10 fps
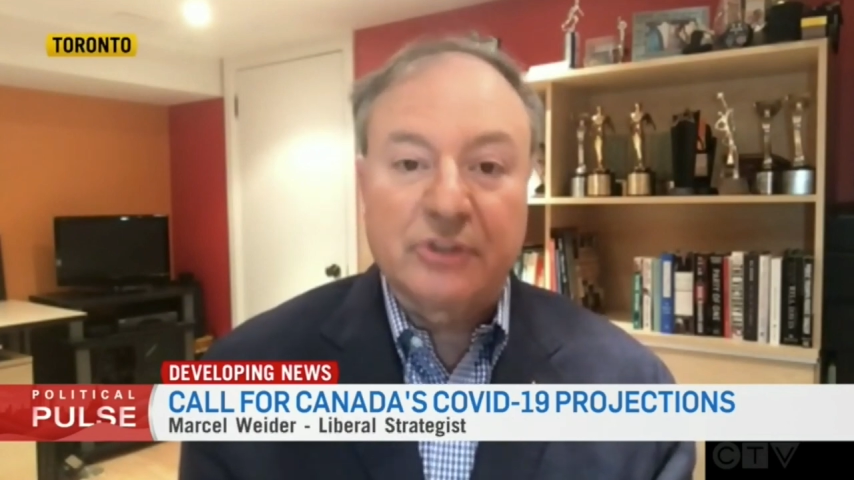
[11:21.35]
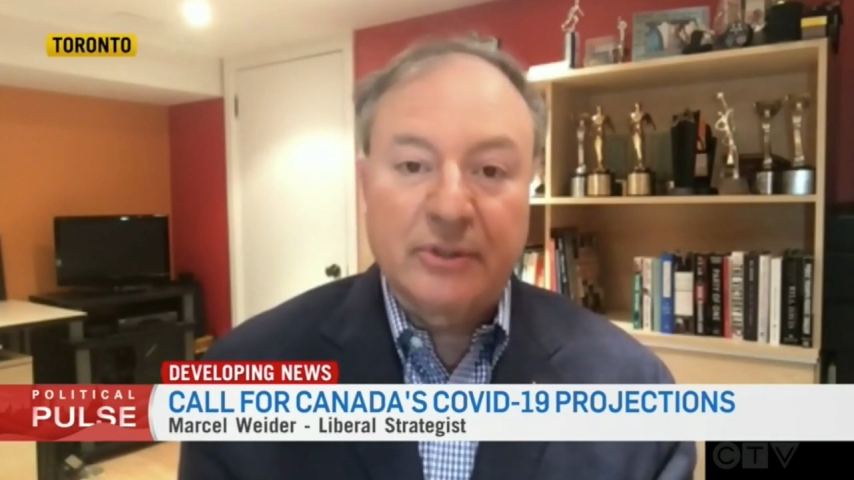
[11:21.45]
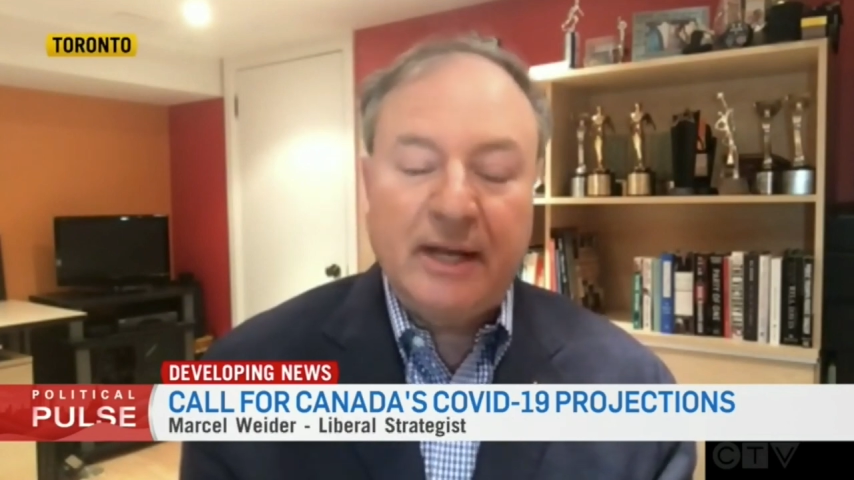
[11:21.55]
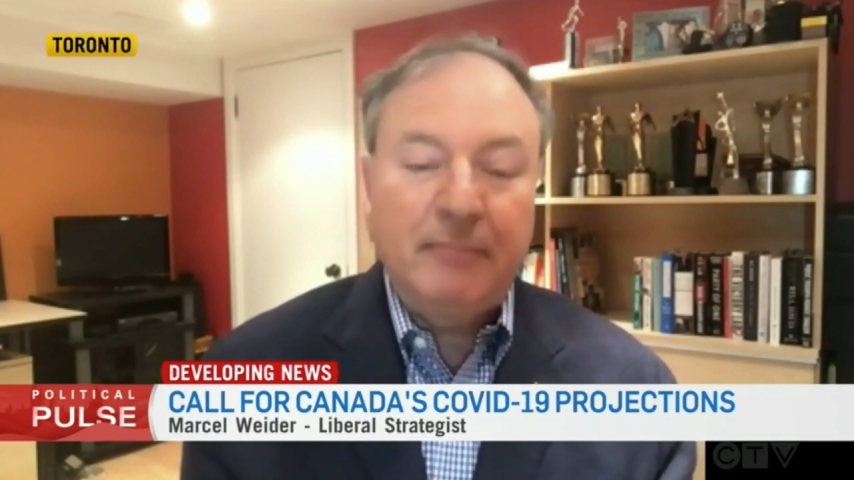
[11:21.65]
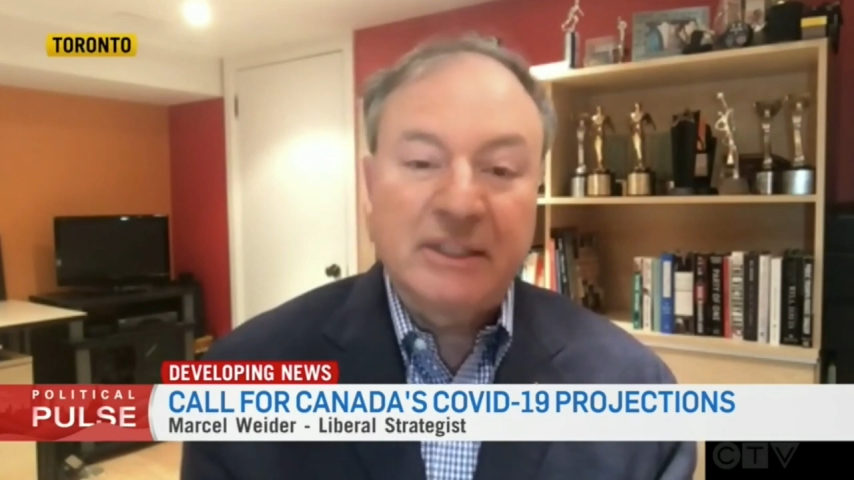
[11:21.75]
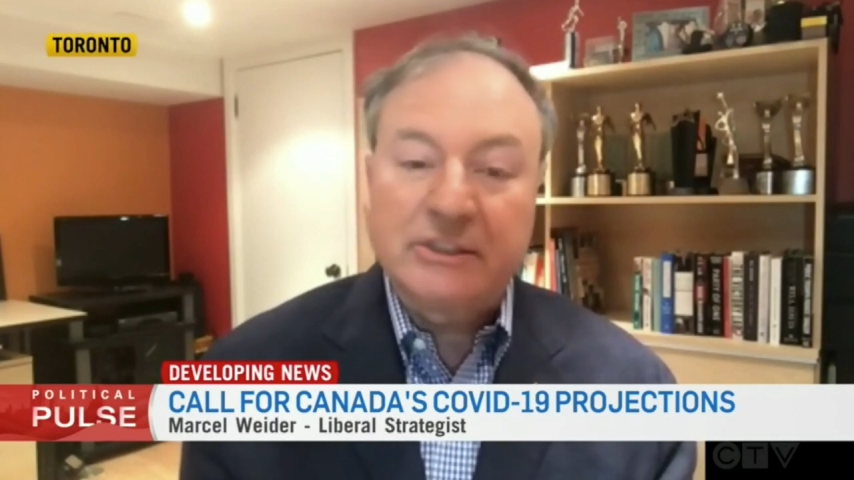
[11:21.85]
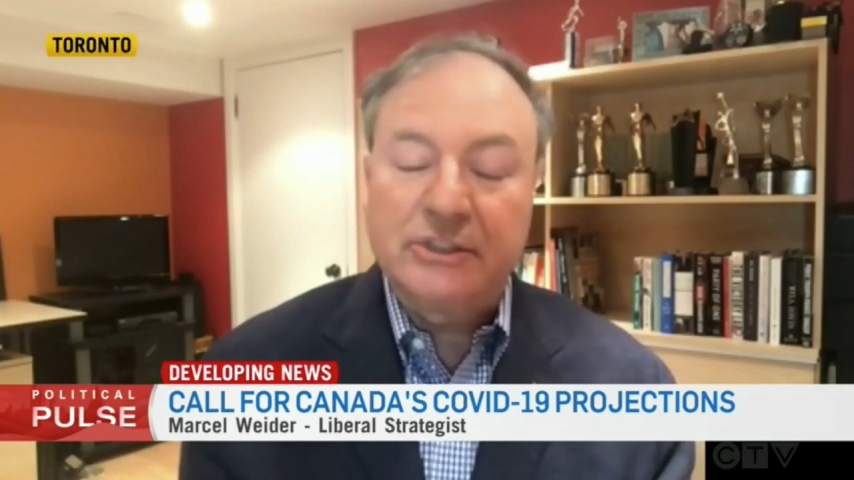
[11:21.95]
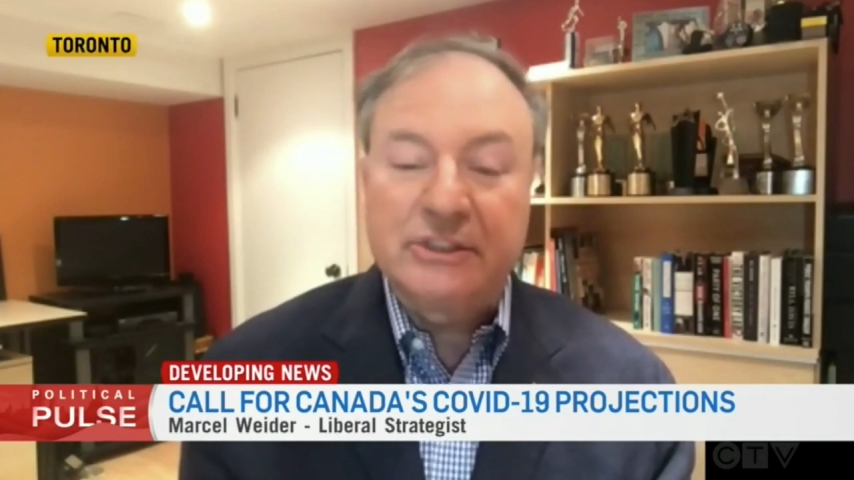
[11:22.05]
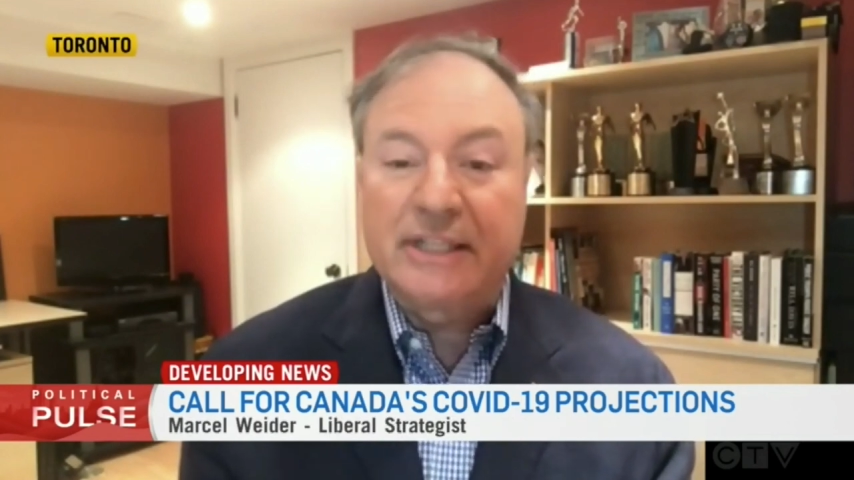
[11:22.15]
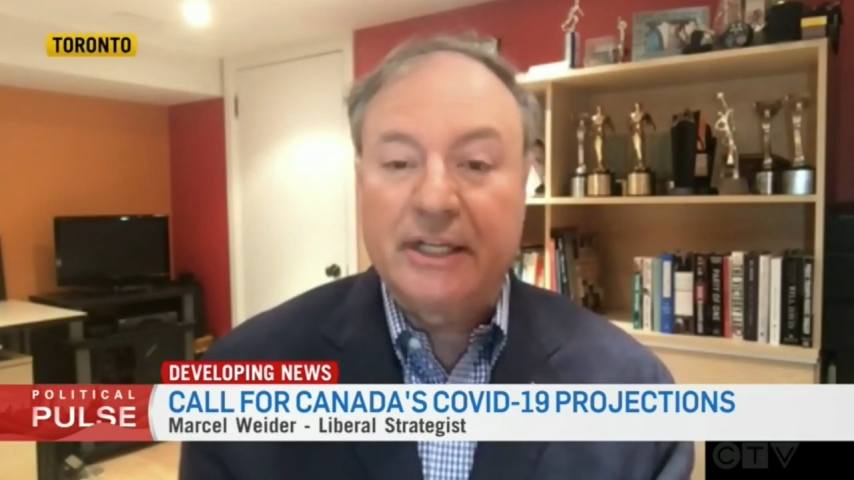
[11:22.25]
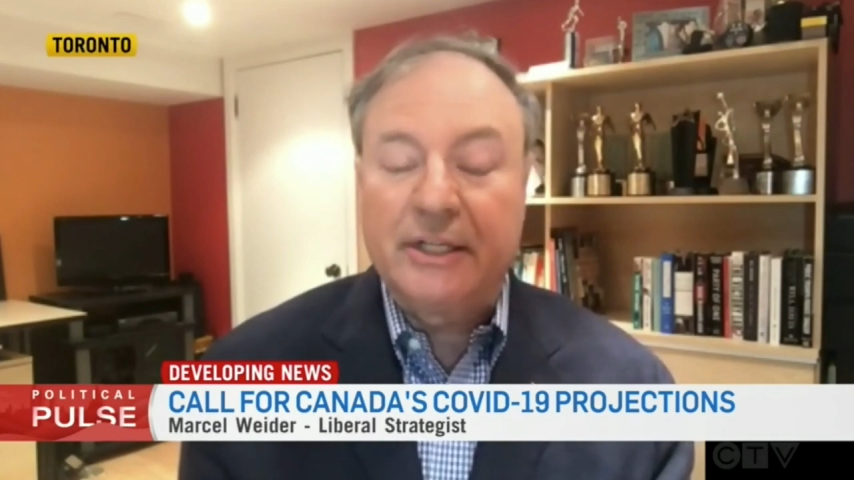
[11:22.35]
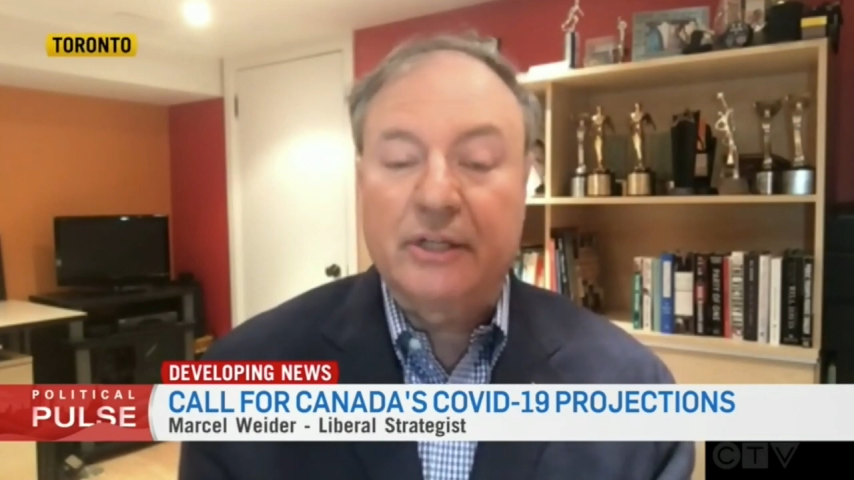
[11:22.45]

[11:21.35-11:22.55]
So that message is getting